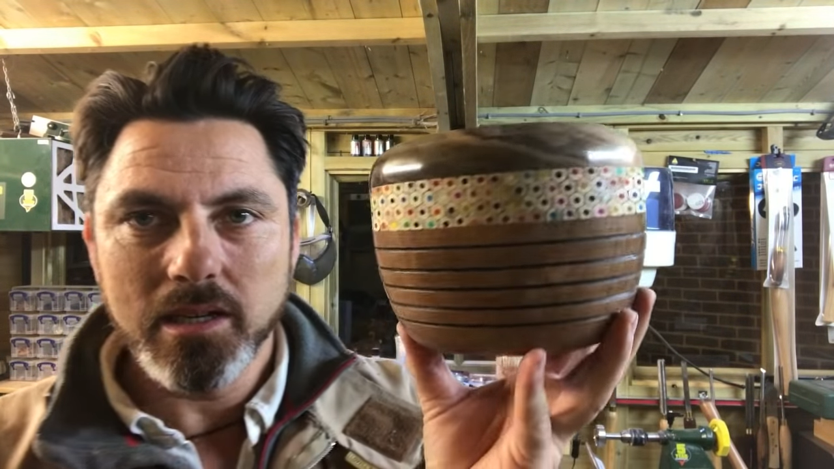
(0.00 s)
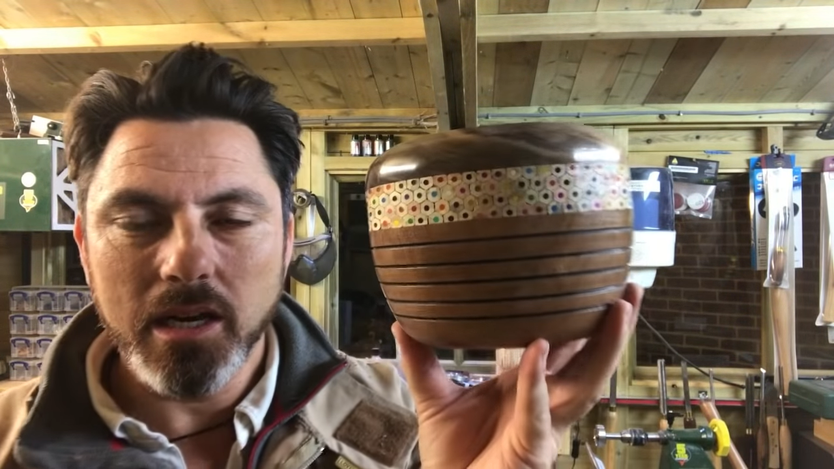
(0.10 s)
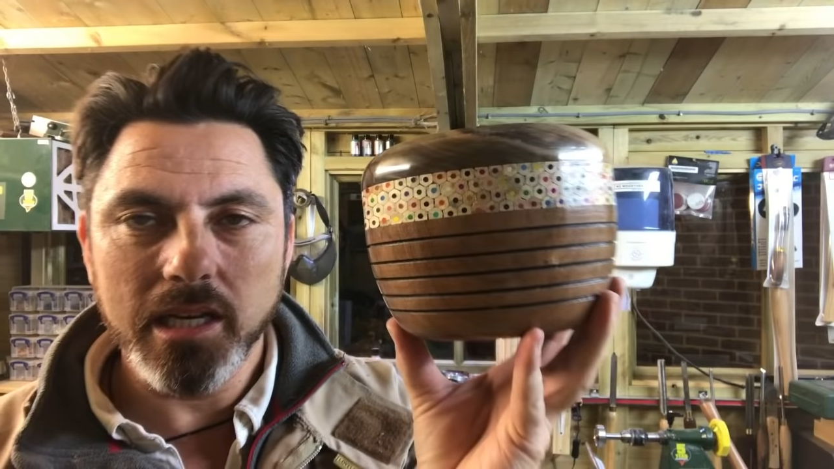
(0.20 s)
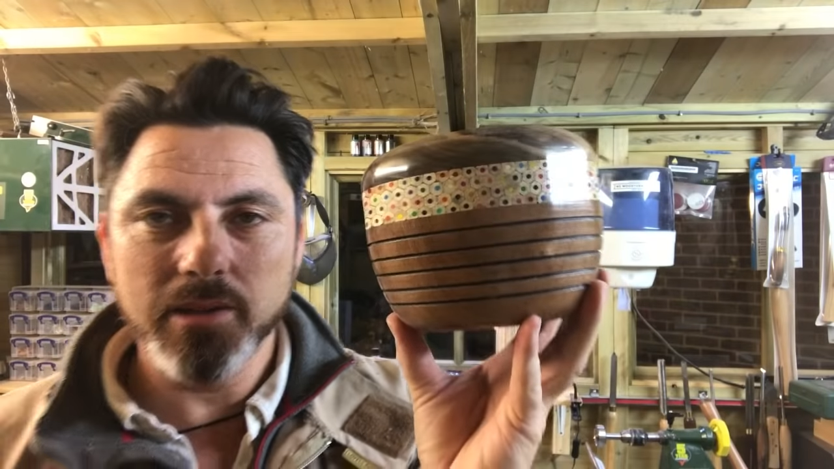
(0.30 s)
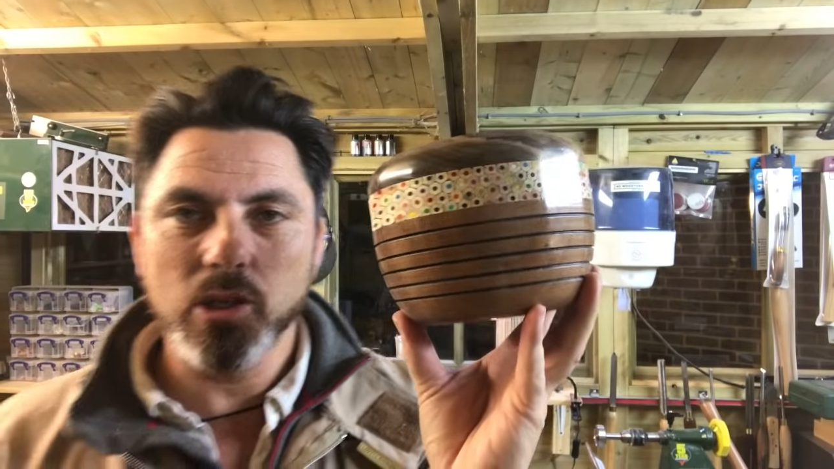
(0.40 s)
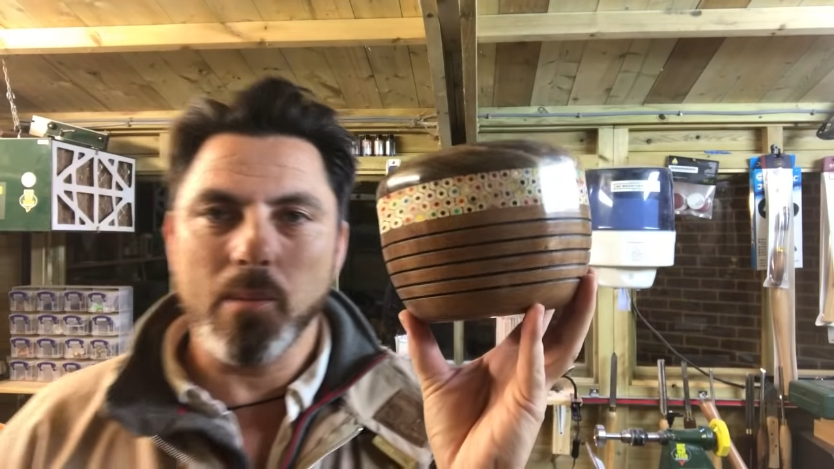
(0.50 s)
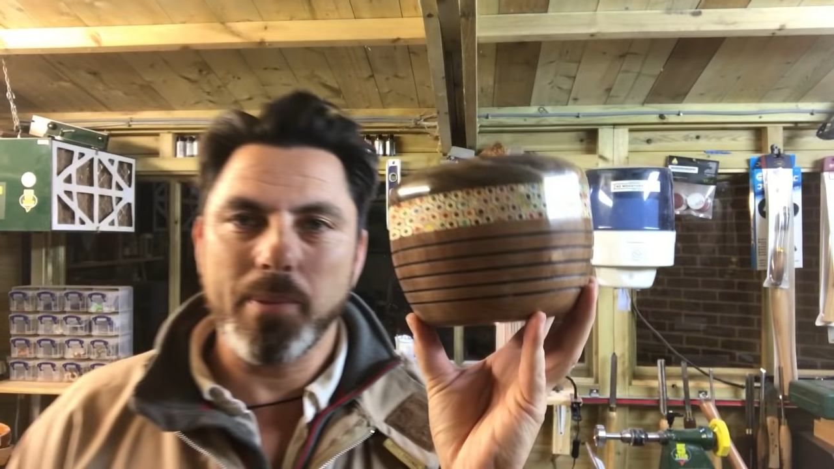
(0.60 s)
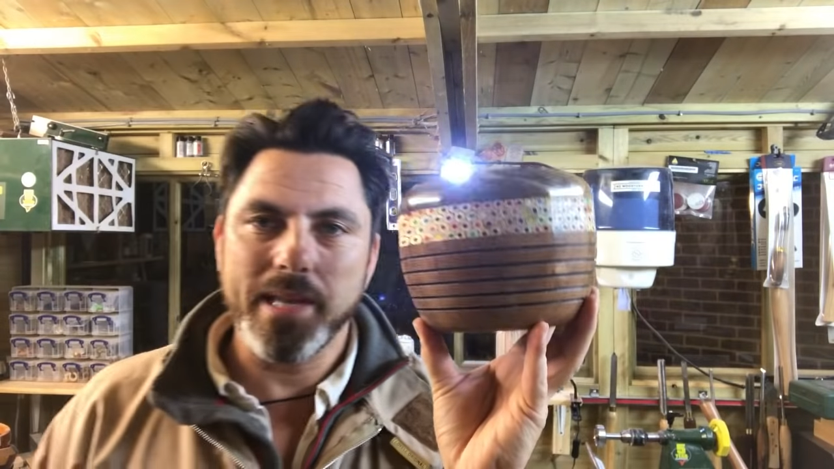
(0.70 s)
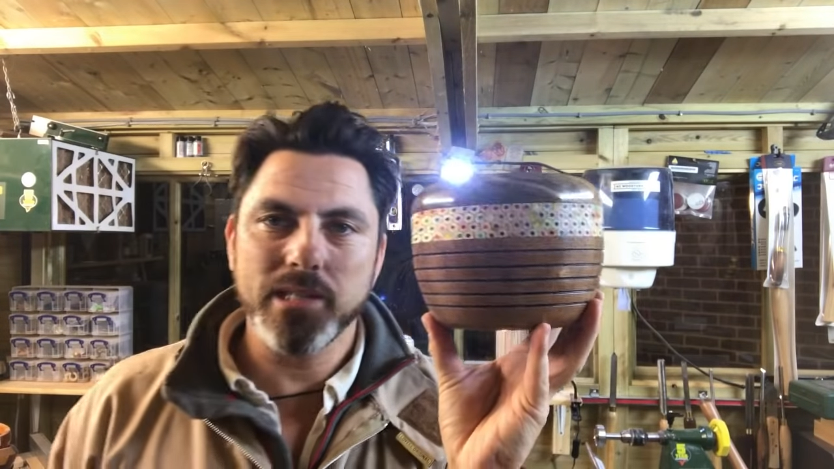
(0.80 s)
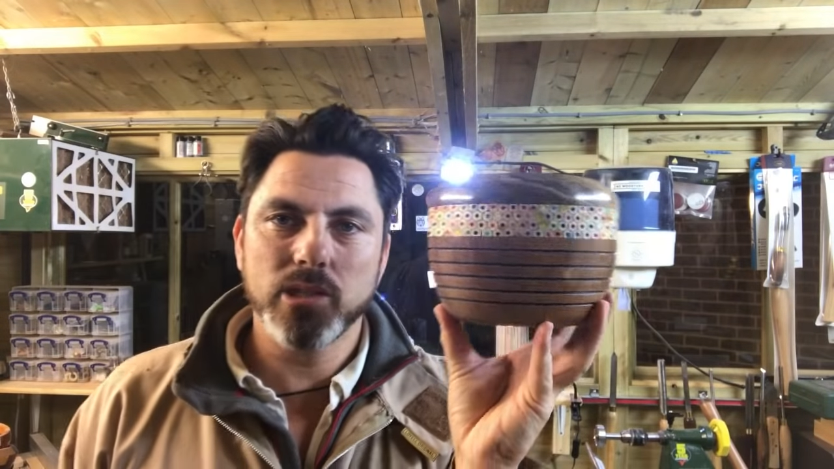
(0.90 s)
I know it's got
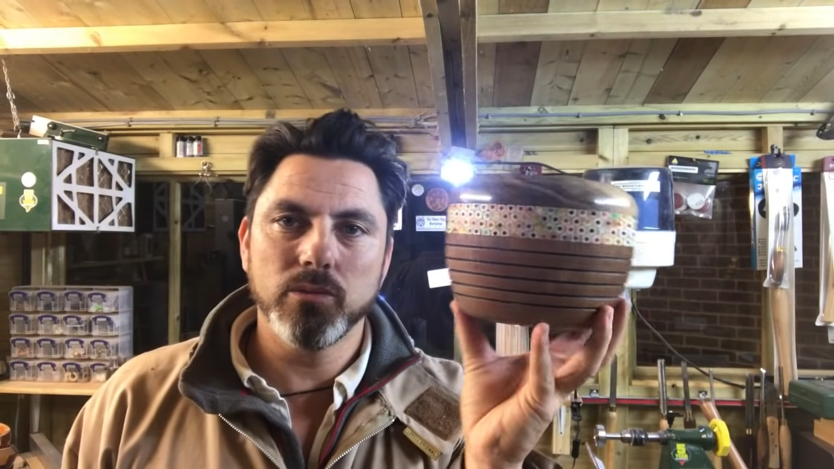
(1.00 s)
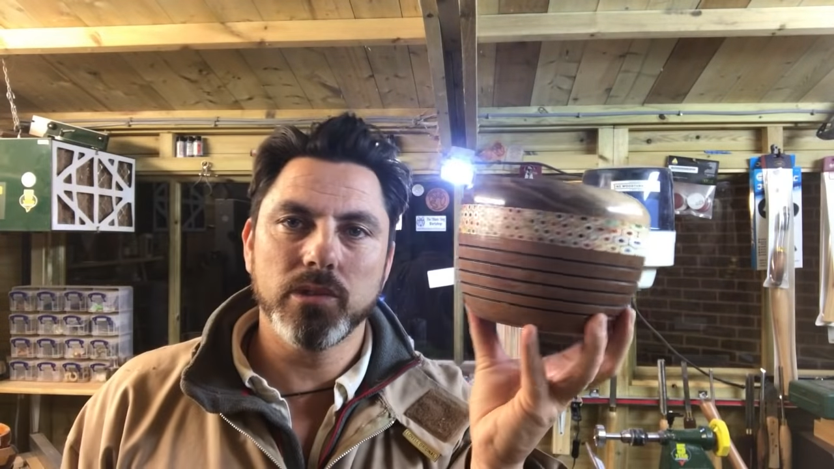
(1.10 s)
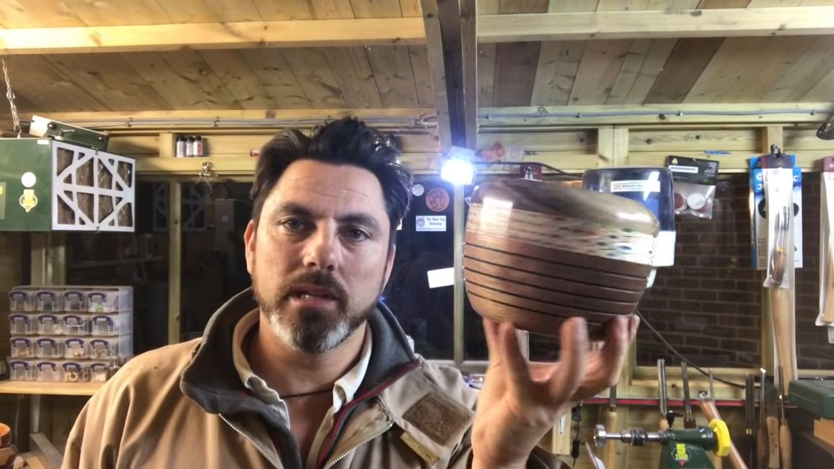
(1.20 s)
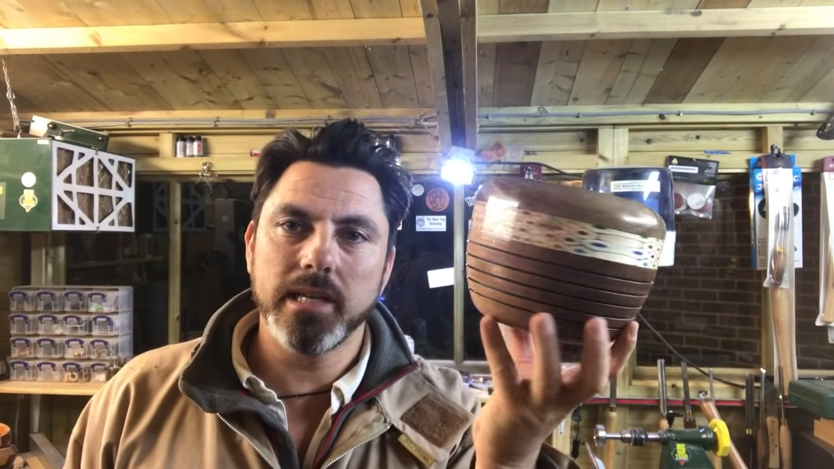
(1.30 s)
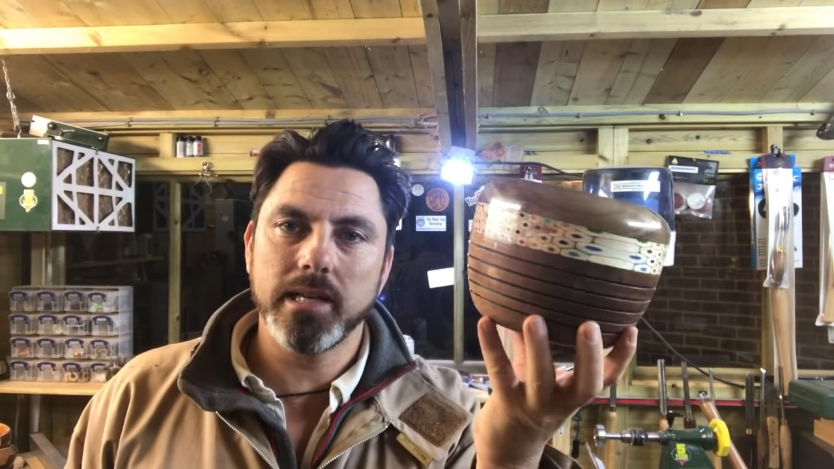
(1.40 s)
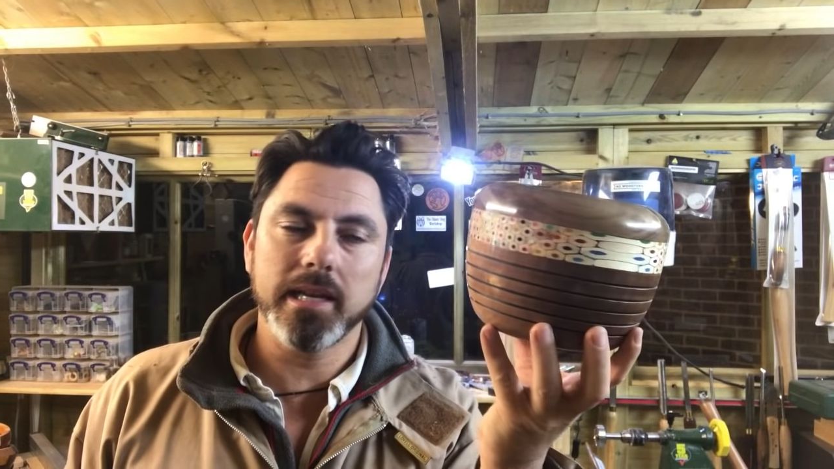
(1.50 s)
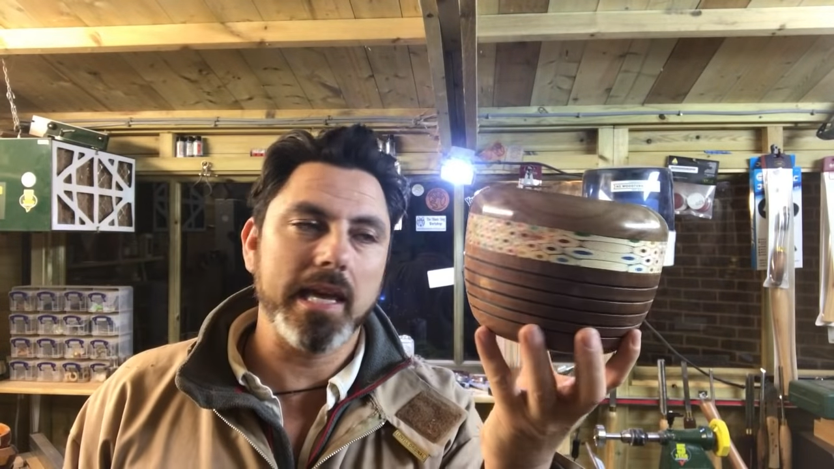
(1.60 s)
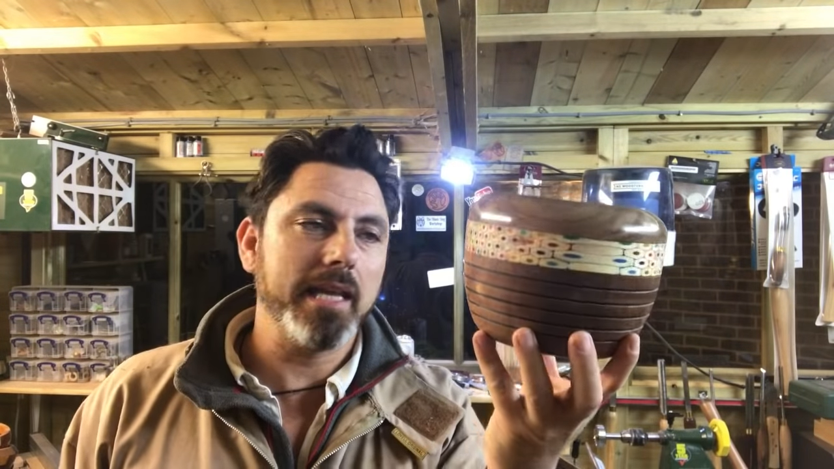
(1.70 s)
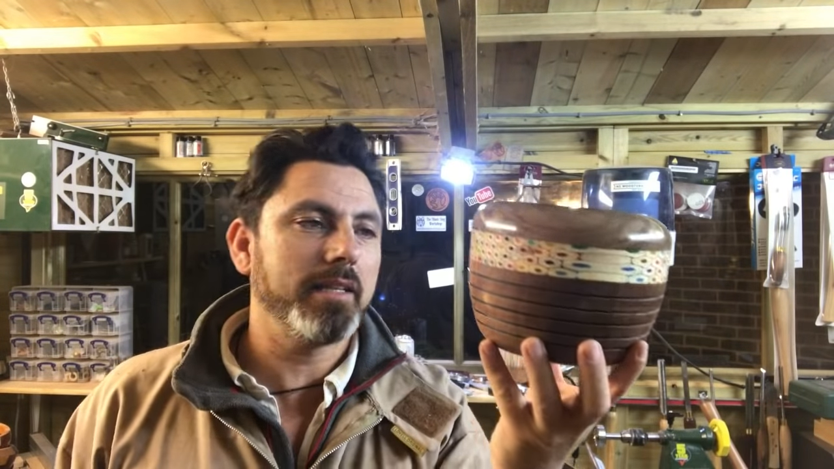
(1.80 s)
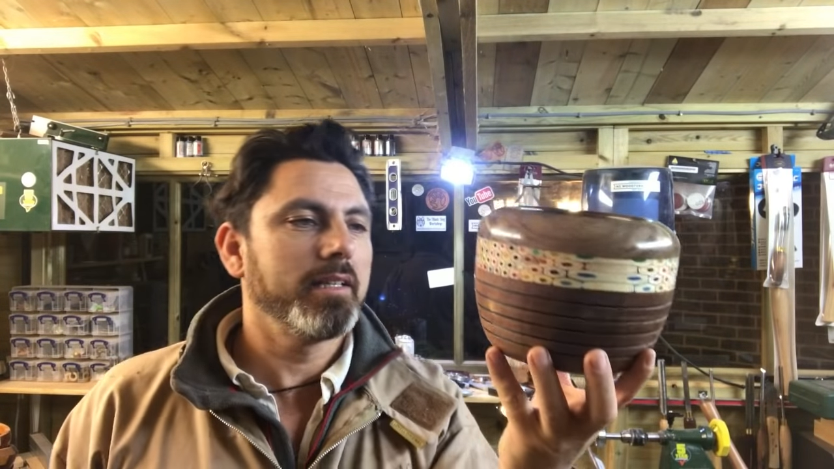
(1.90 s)
pencils in it
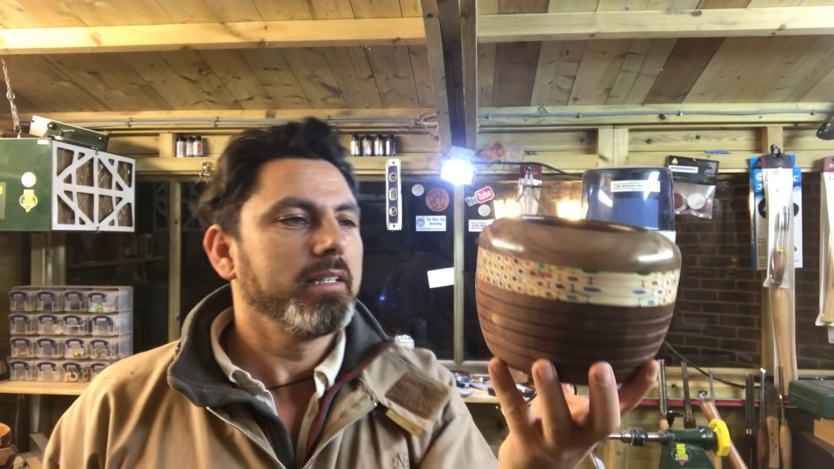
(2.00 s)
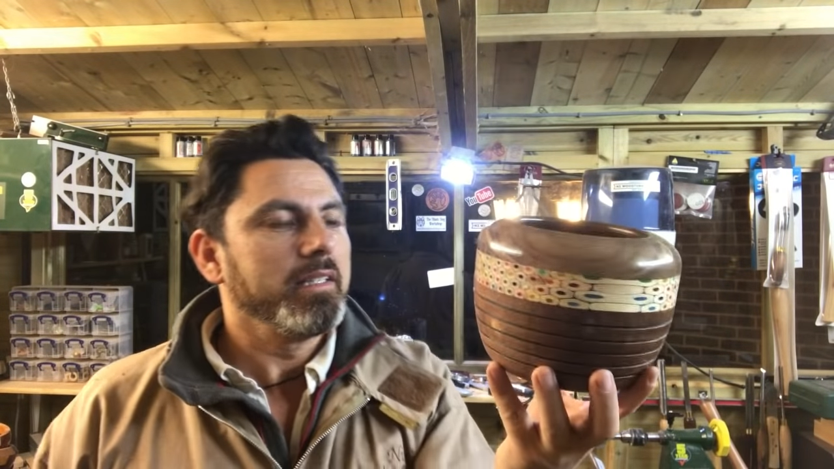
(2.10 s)
again